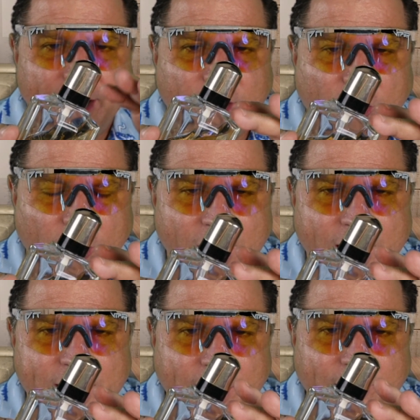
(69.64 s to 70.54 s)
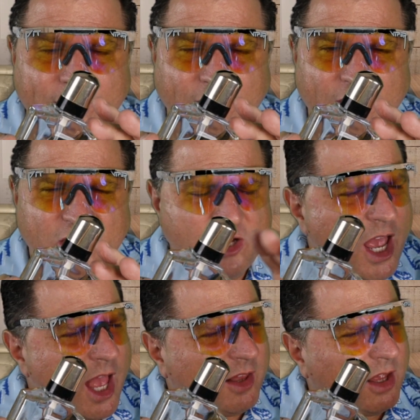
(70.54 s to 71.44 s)
Guerlain Heritage.
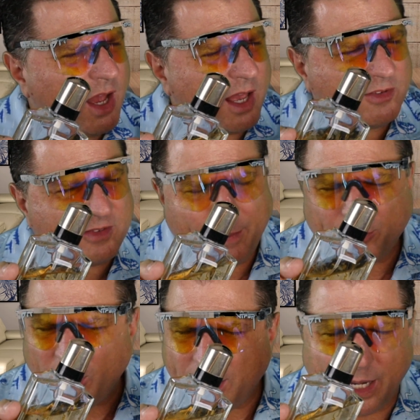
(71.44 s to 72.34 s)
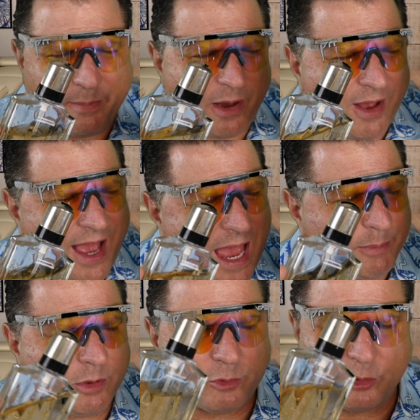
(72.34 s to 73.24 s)
Uh, stop talking about Habit
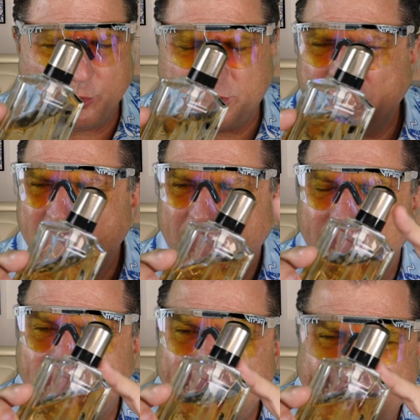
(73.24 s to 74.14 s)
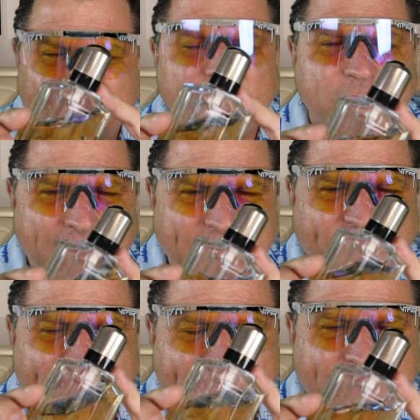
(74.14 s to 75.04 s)
Rouge. If you haven't tried
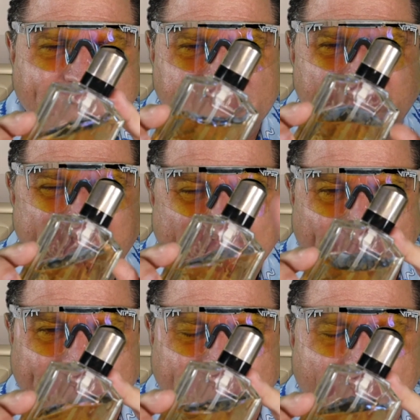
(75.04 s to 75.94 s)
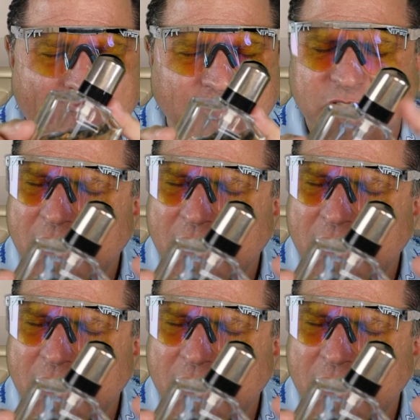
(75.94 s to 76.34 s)
vintage Heritage,